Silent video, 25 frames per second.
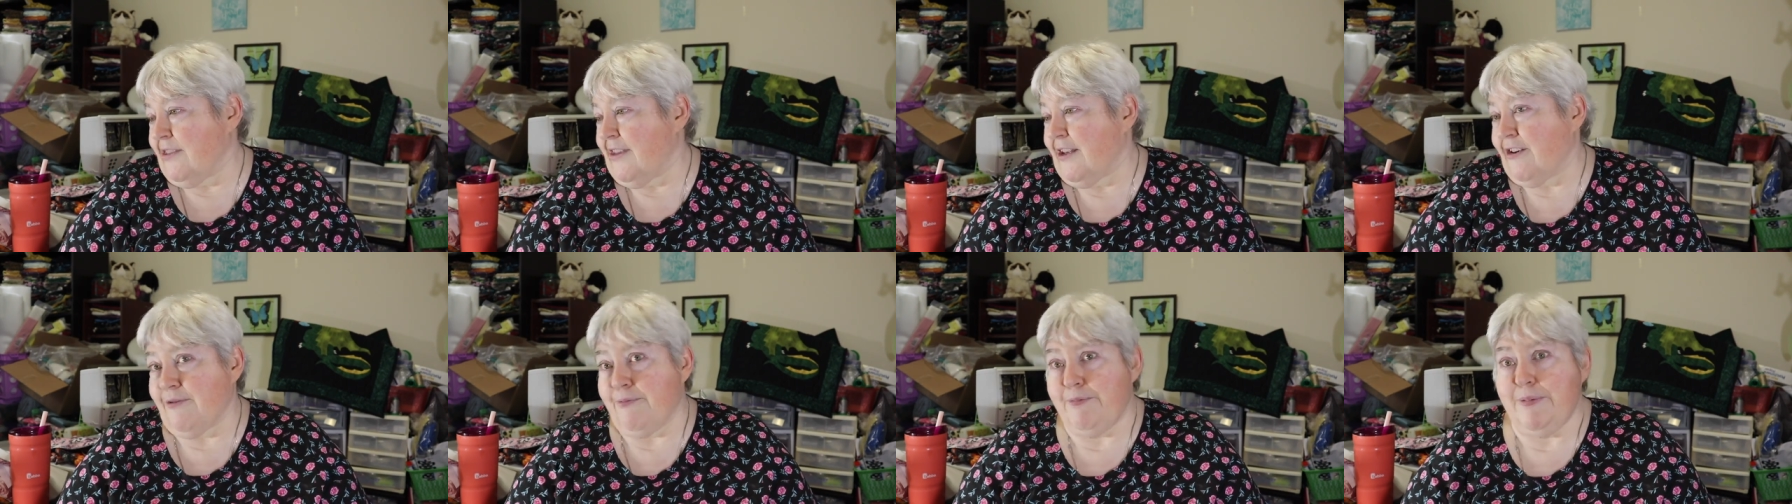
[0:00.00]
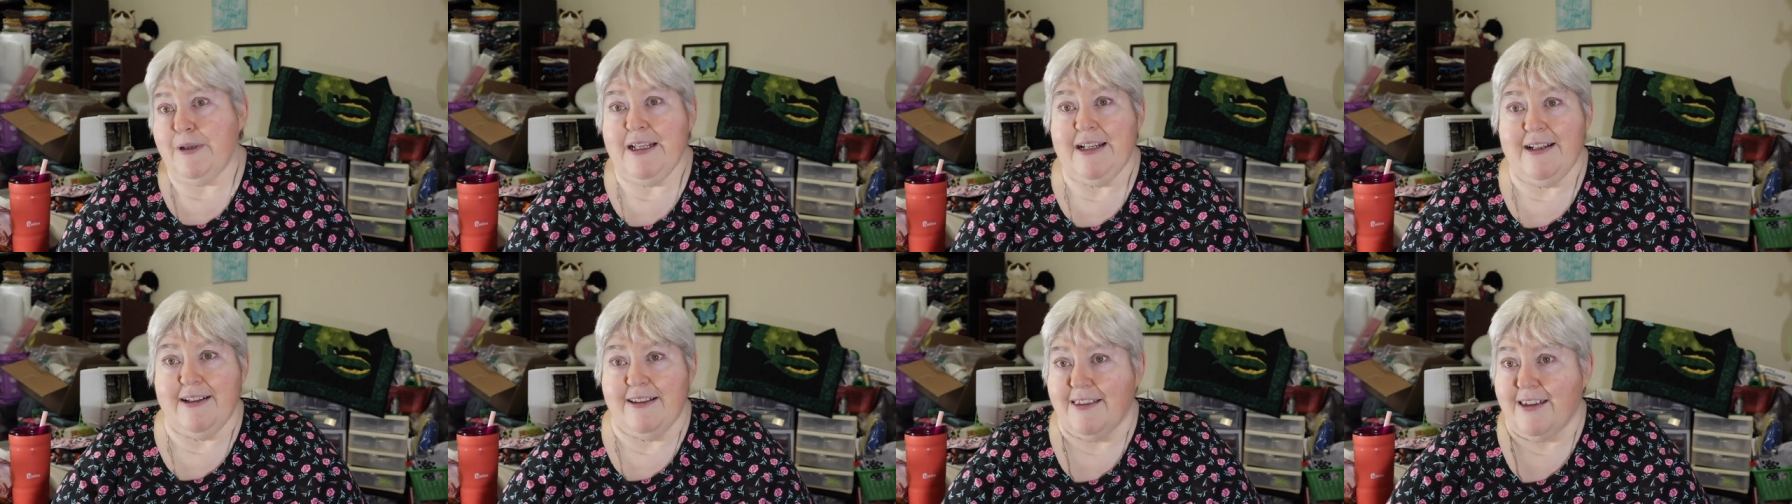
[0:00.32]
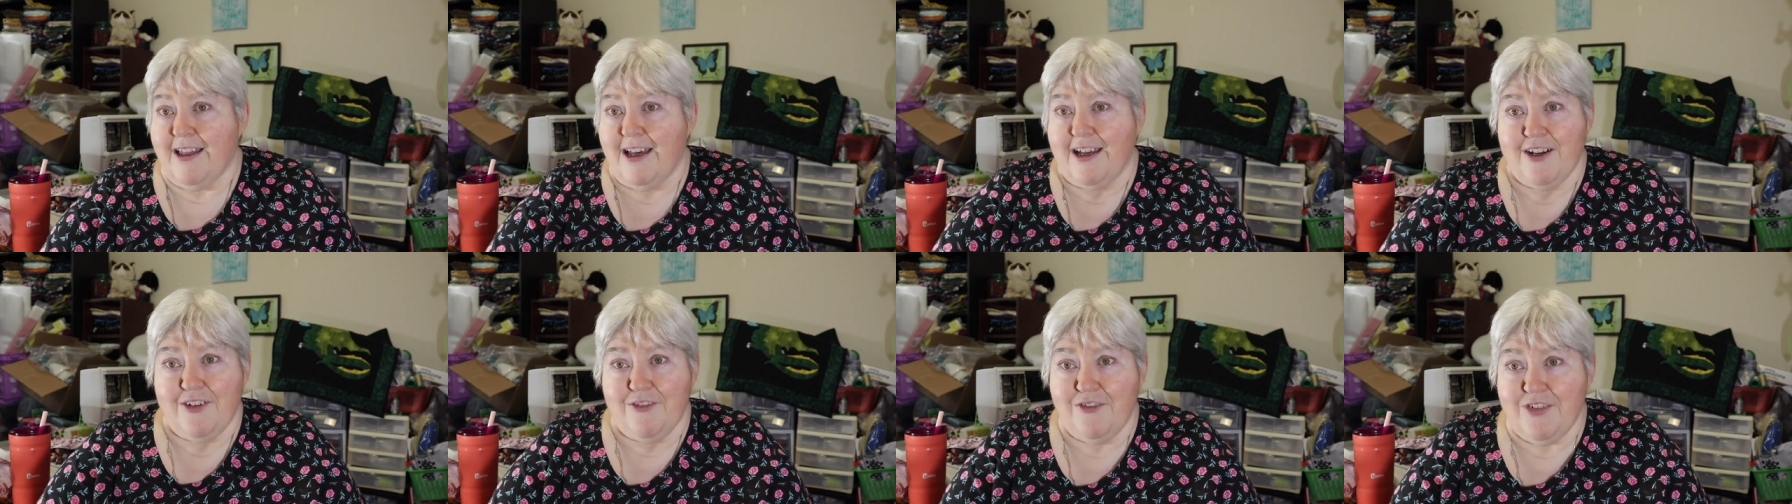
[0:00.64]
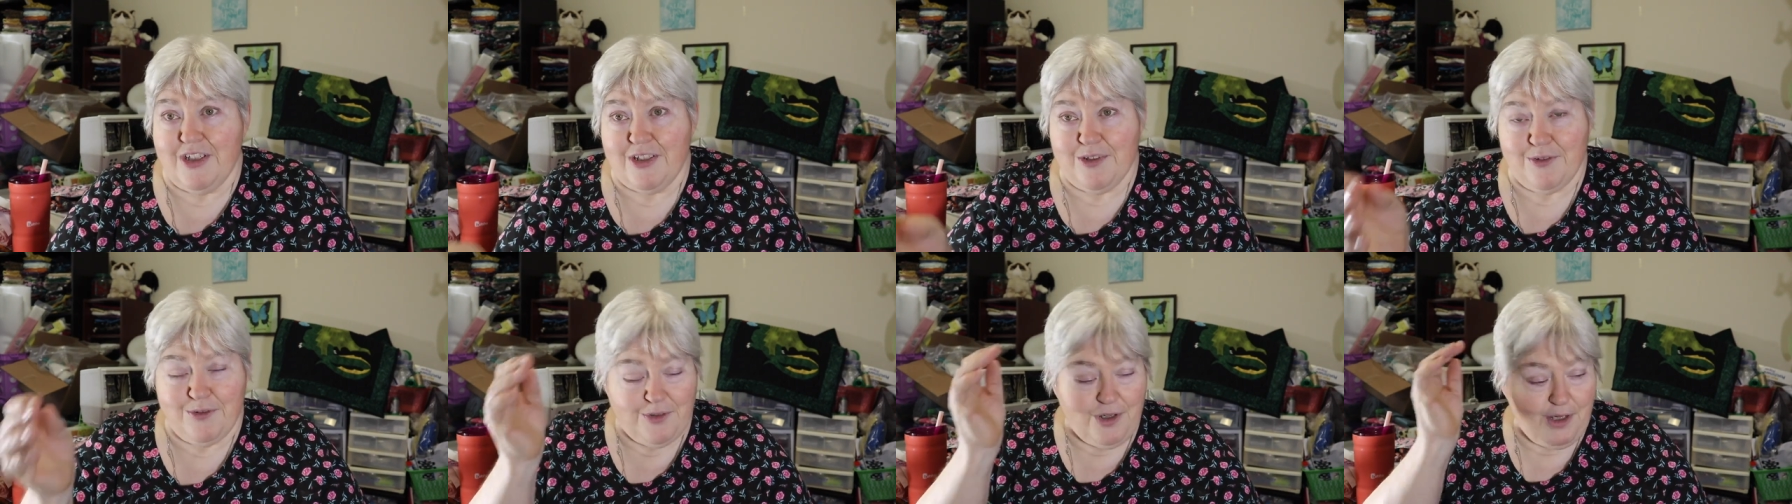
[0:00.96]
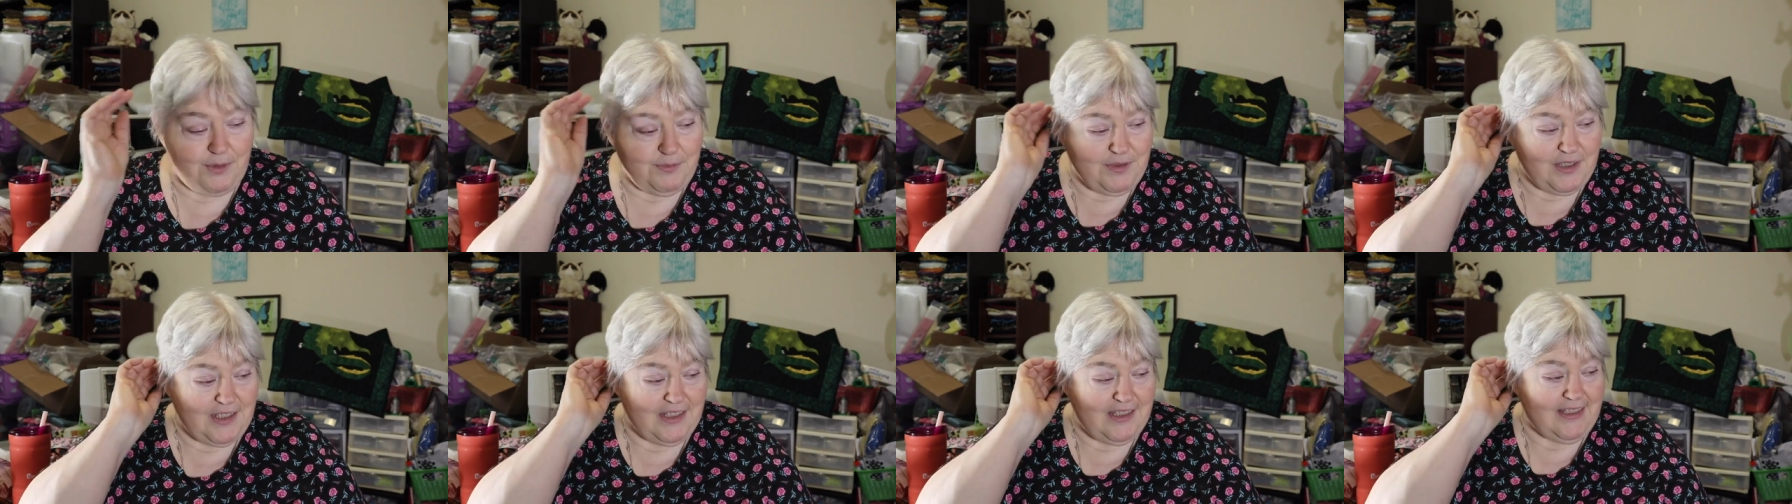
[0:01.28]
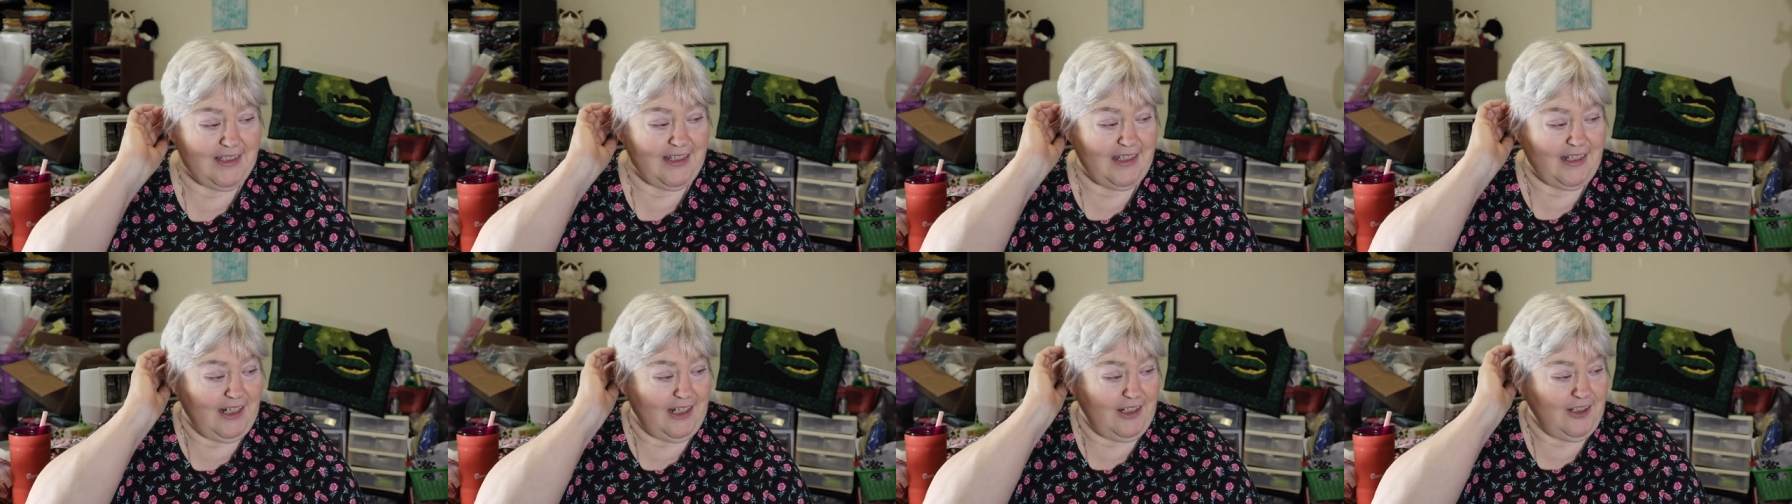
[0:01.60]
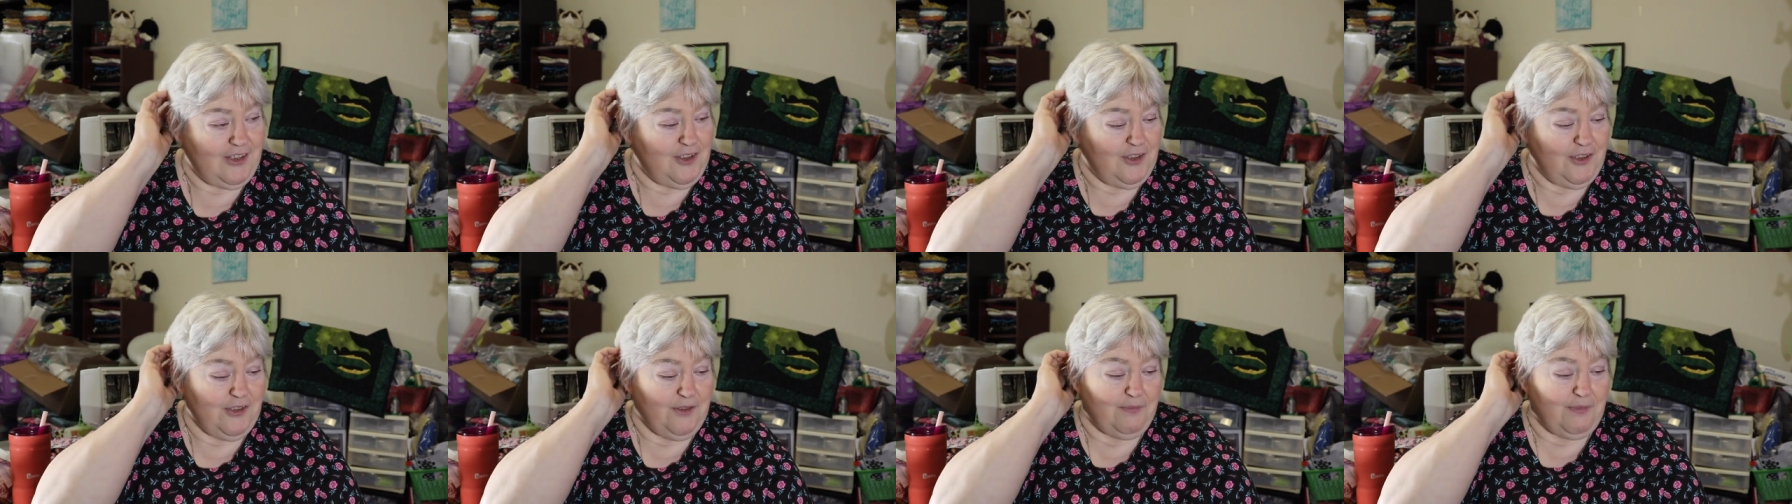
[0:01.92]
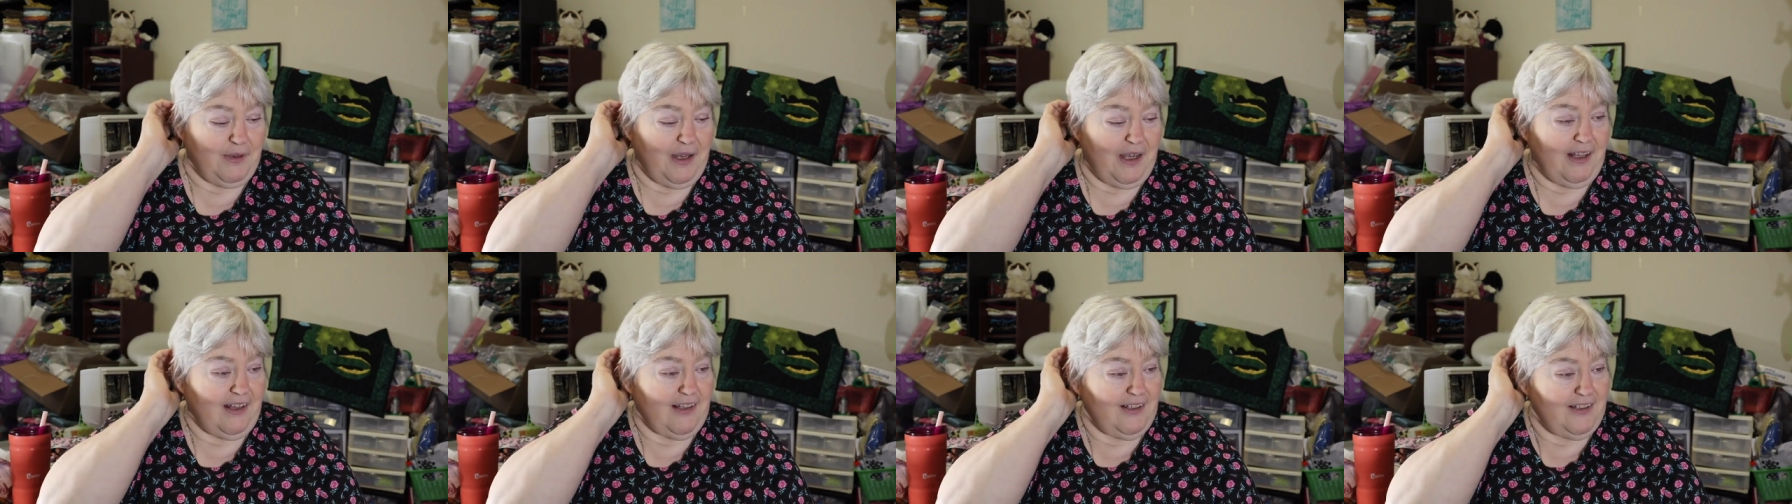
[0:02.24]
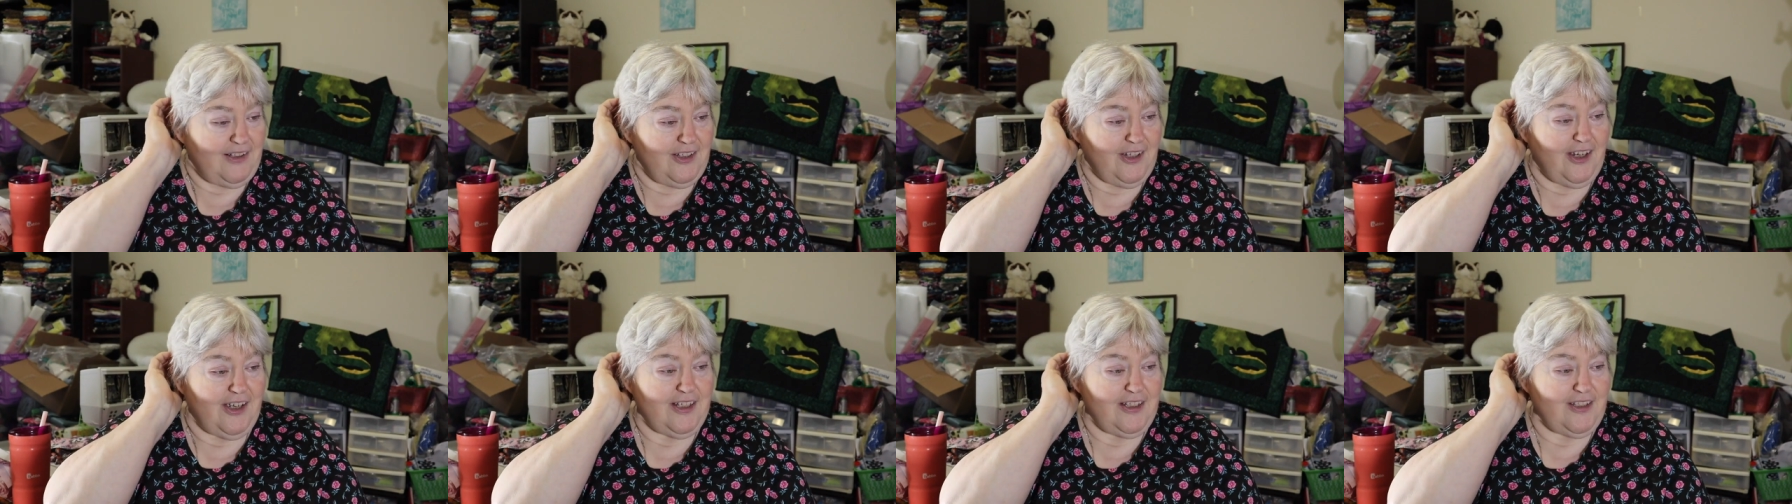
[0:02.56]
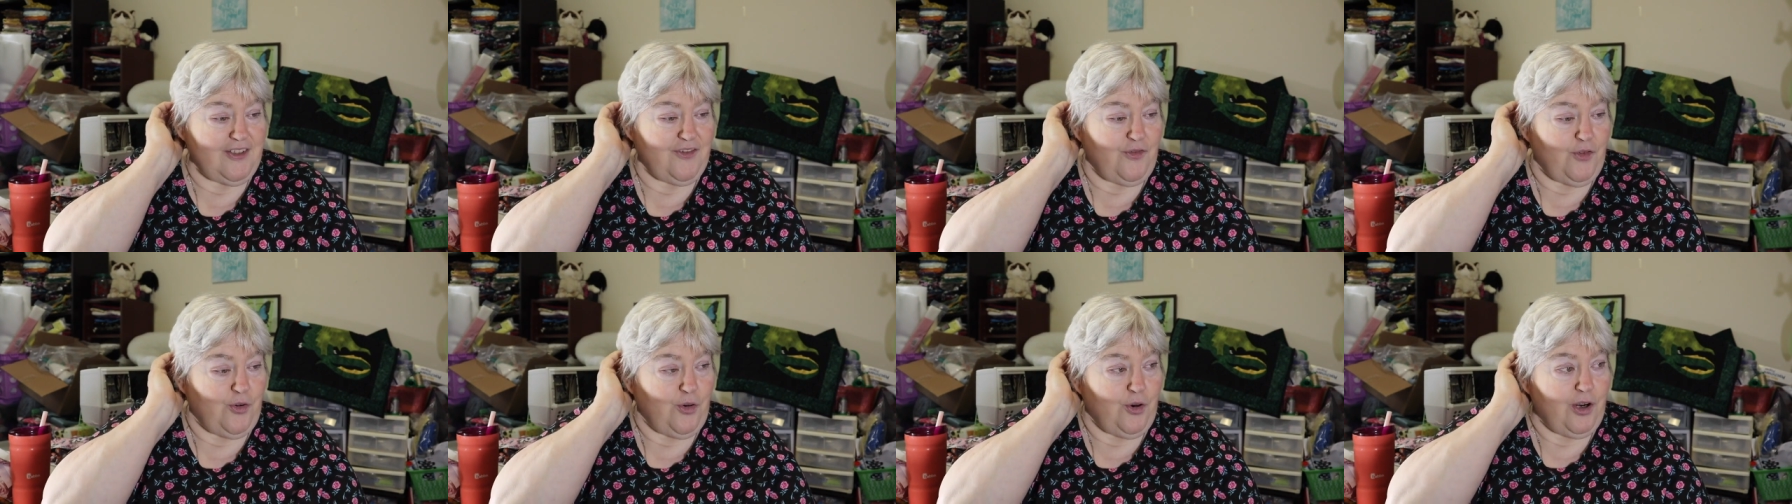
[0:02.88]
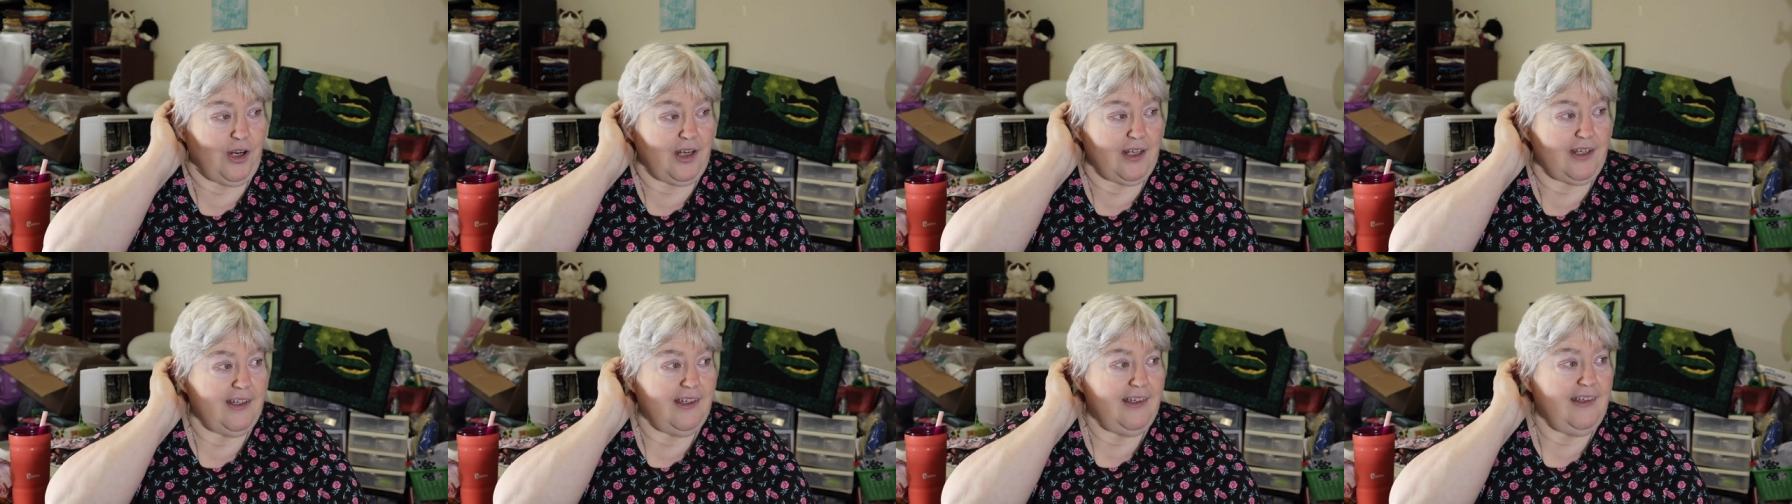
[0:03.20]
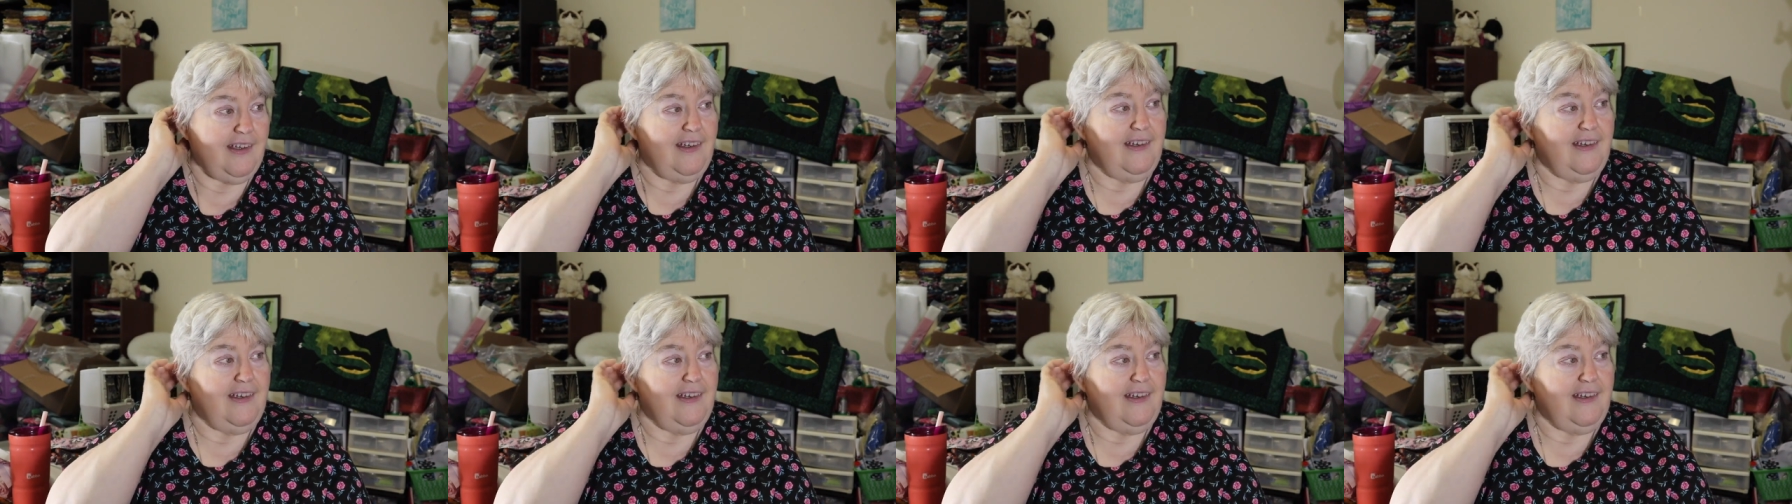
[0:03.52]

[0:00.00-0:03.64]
There have been a lot of interruptions, and I do apologize for it.